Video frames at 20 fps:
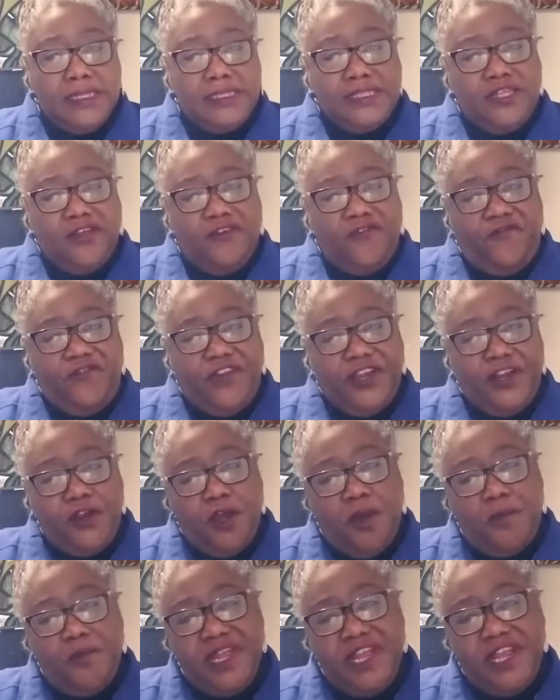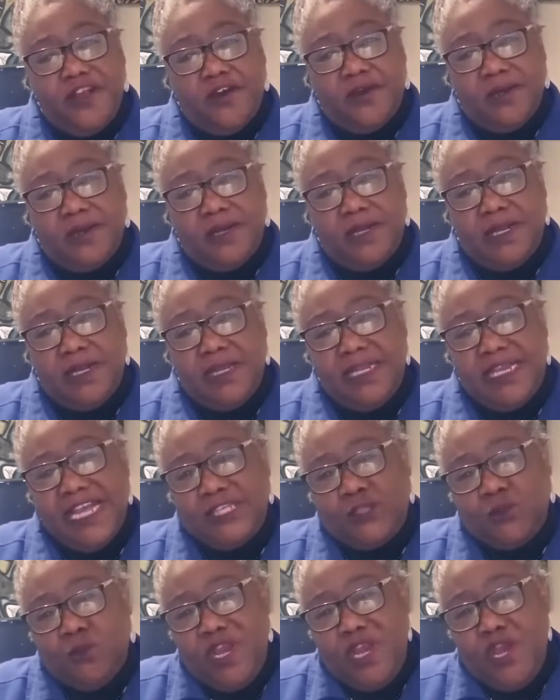The phenomenon
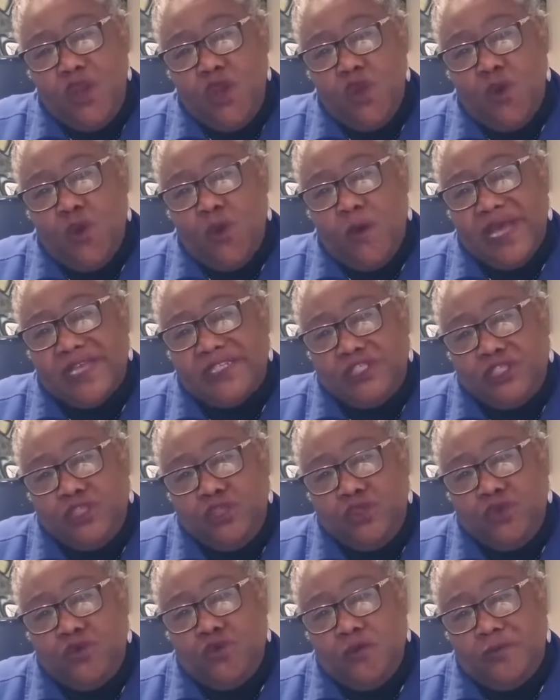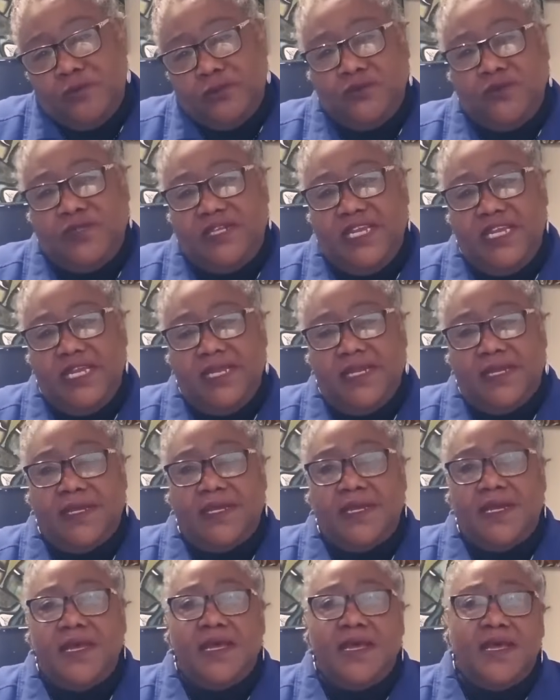that we know as Europe today
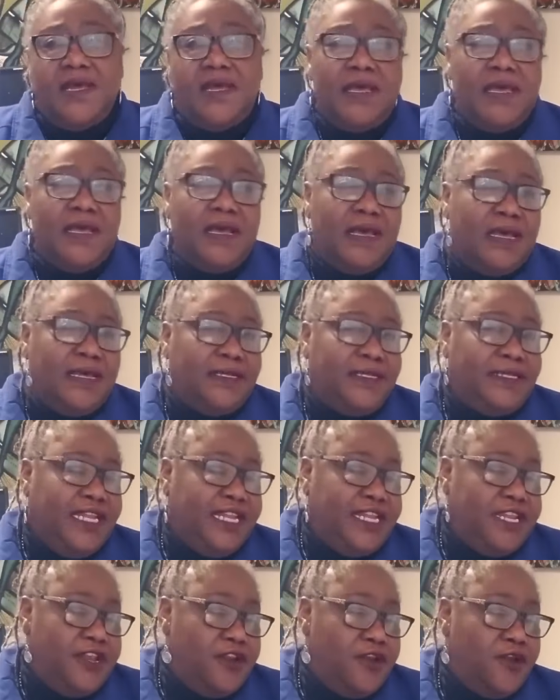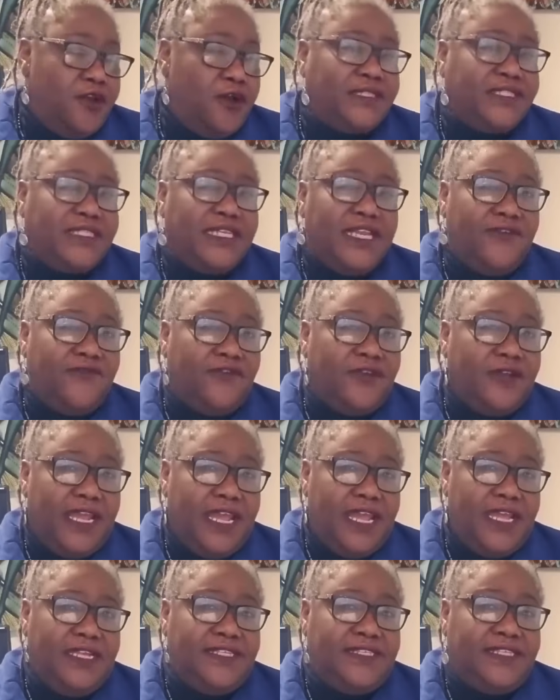did not even
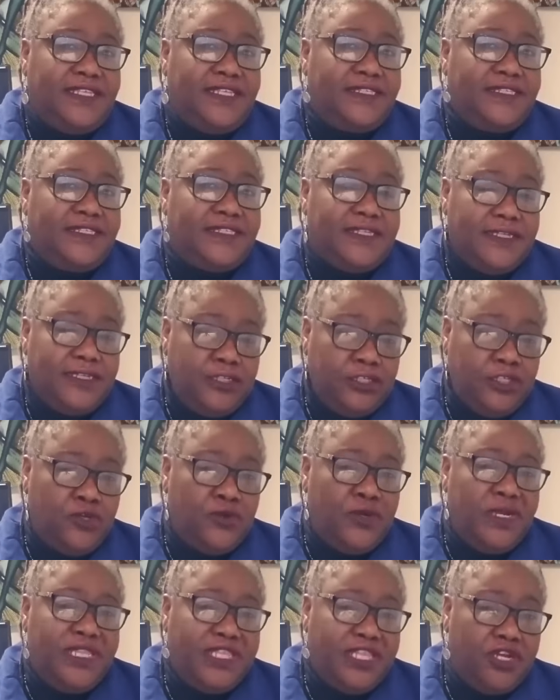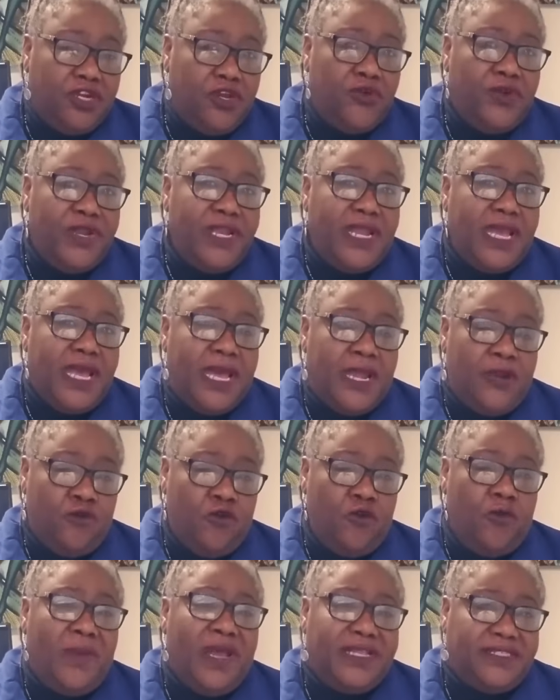exist during the Greek and
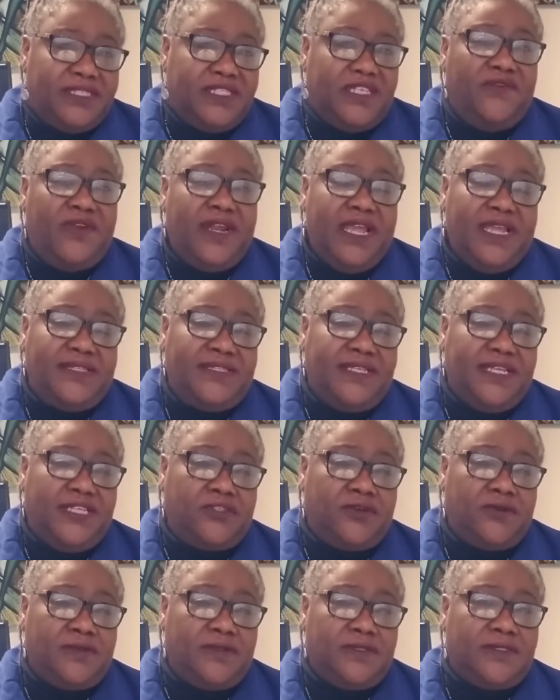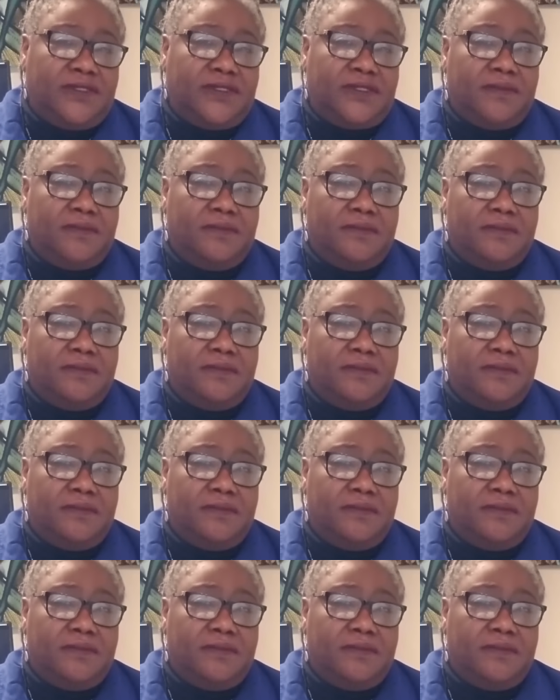Roman civilizations.